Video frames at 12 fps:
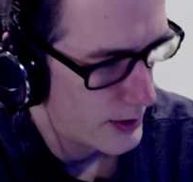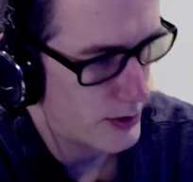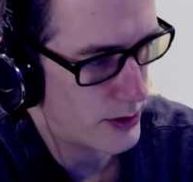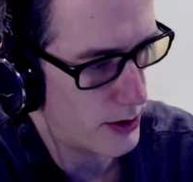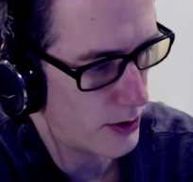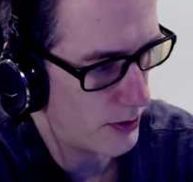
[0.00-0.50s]

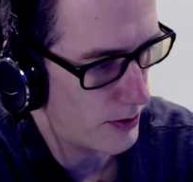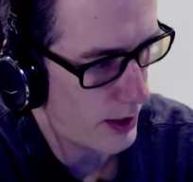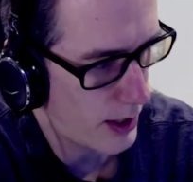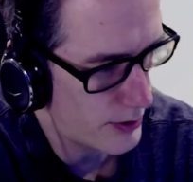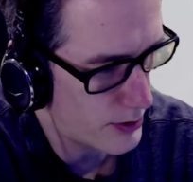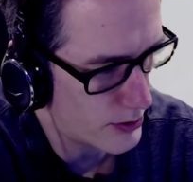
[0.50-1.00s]
So
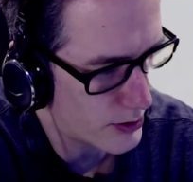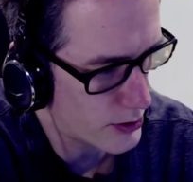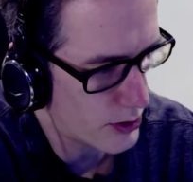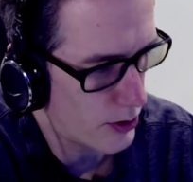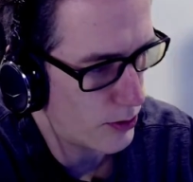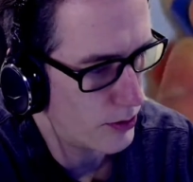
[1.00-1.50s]
there's a
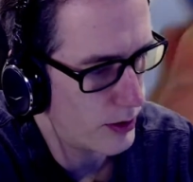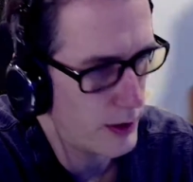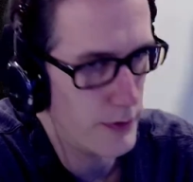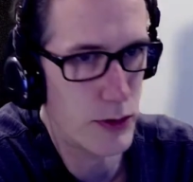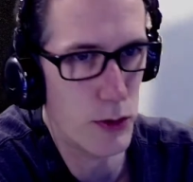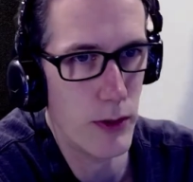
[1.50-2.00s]

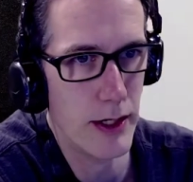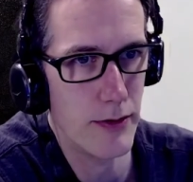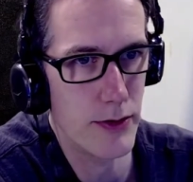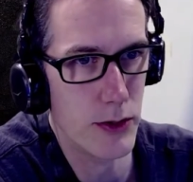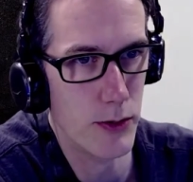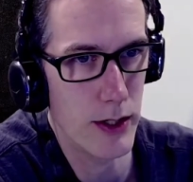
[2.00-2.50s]
total of
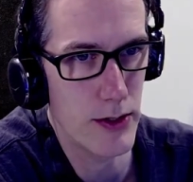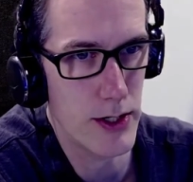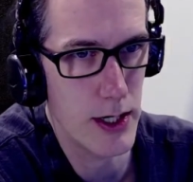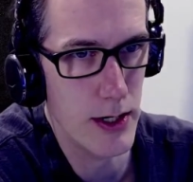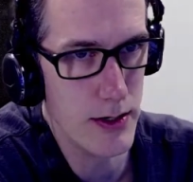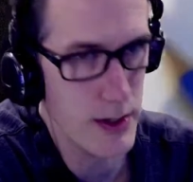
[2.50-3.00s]
12
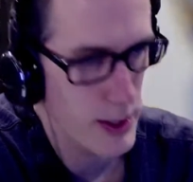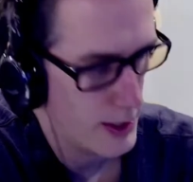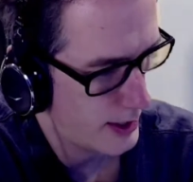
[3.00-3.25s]
squares here.